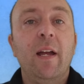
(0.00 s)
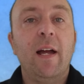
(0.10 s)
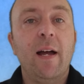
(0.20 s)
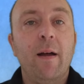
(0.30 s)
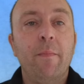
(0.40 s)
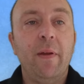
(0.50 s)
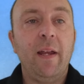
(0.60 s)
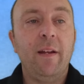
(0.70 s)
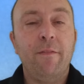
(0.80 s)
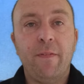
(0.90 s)

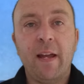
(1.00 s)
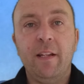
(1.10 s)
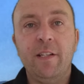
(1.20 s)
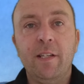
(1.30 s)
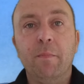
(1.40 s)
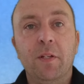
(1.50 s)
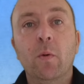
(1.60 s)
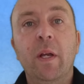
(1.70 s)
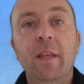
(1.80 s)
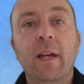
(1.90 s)
and failures in
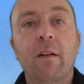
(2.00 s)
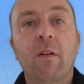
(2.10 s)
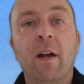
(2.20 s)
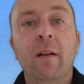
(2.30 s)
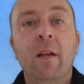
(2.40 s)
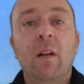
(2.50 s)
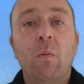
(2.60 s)
between that, right?